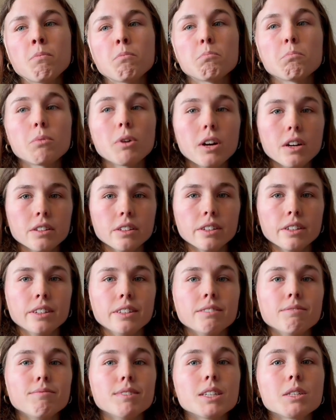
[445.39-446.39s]

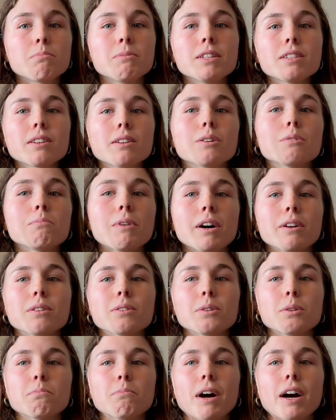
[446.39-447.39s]
Broadly, this means that our models
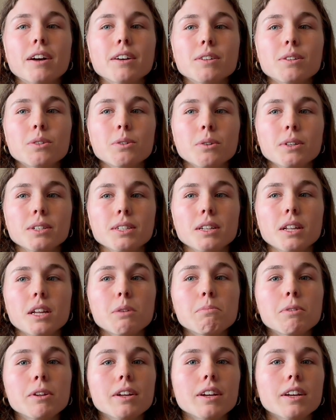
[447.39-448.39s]
are biased towards
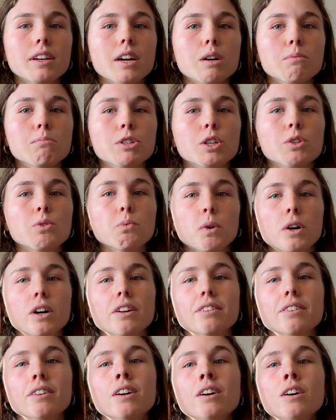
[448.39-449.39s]
labeling an object
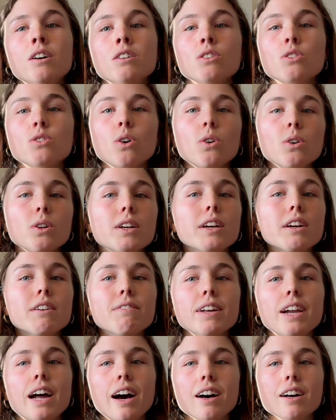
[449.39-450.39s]
1 solely if
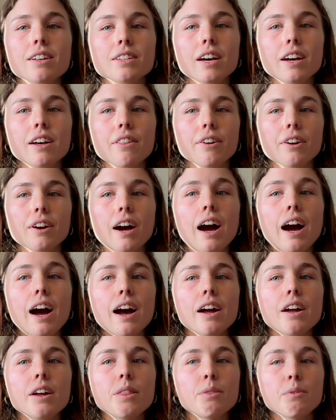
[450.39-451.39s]
it has either a
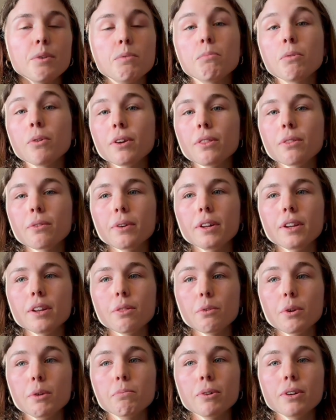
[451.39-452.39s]
high 3.3 to
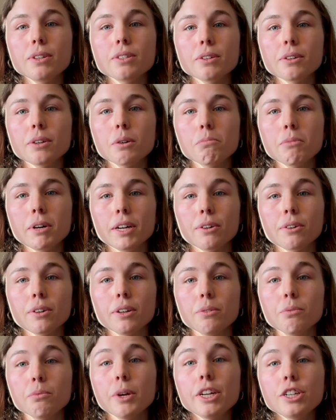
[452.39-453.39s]
3.0
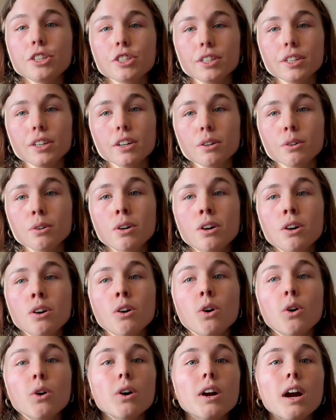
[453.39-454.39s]
micron ratio
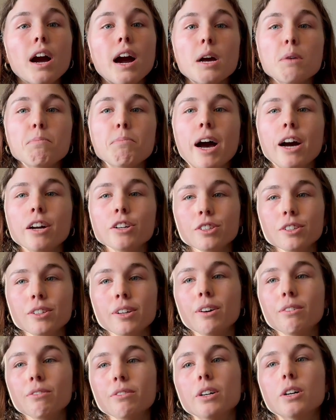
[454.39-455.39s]
or high Paschen
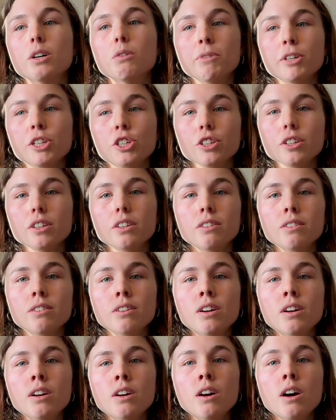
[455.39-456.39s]
alpha emission.
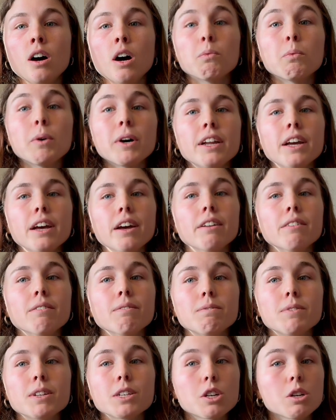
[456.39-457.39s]
On one
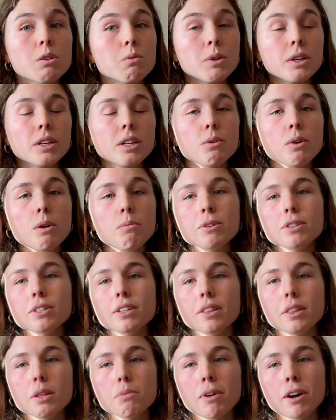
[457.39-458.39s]
hand, this could really
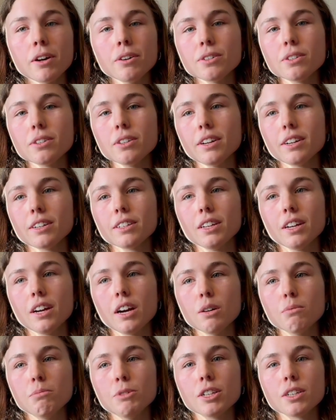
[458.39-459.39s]
represent the model selecting
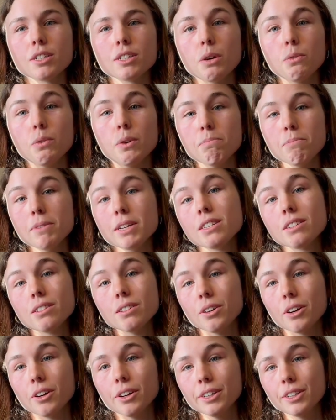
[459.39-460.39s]
objects that we missed in
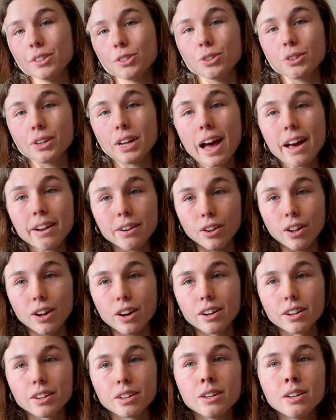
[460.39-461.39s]
our initial
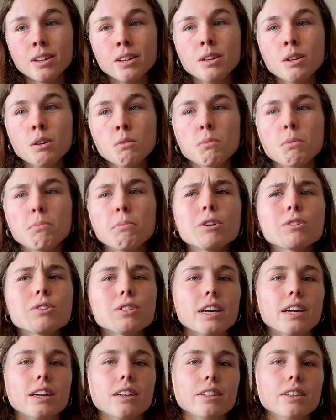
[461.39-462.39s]
catalog, but most
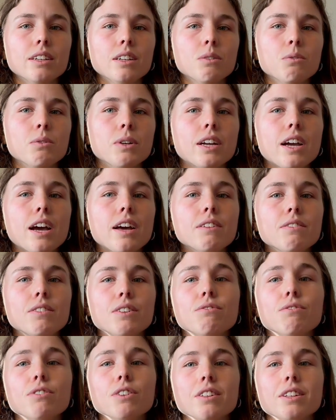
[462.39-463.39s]
likely, we kind of
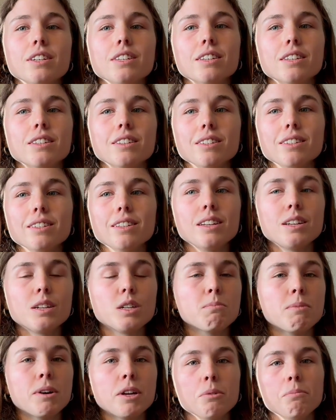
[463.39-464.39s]
infer this as needing to
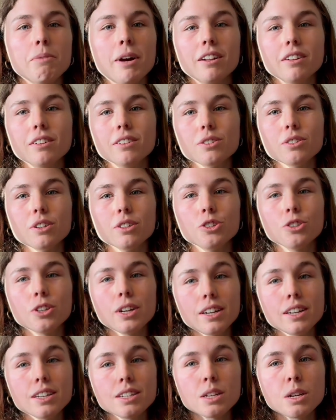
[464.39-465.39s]
better balance our
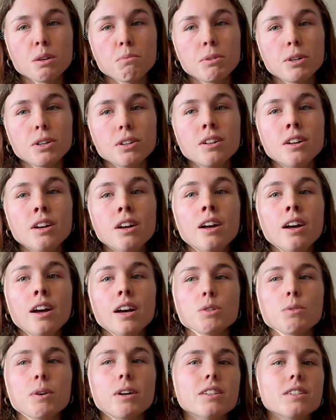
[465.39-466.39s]
training sample
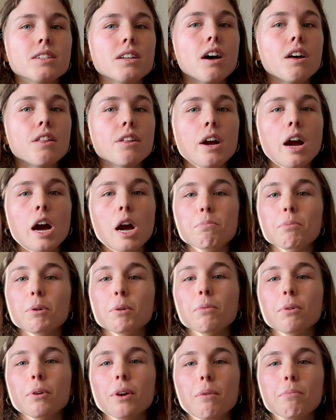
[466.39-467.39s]
as well as other
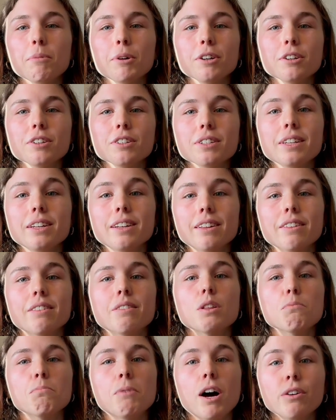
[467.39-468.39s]
hyperparameters in
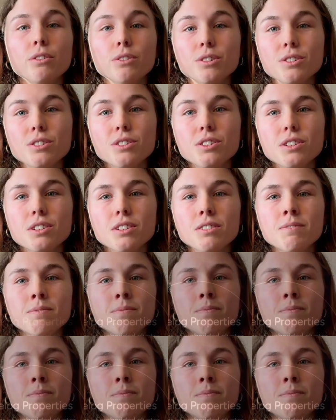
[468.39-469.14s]
the models.